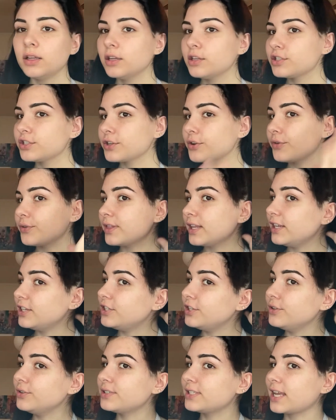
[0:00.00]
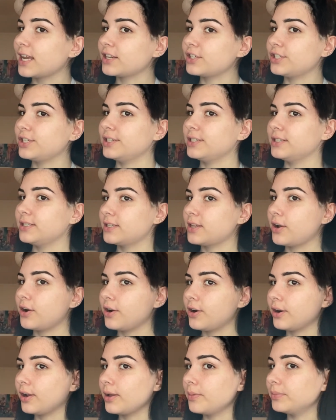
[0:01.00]
So the two sections
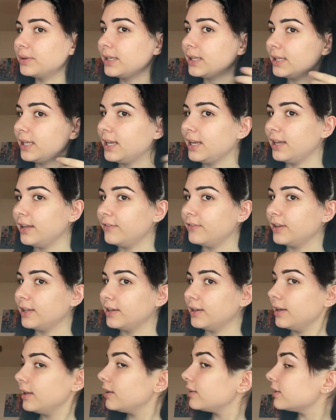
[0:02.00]
are completely even.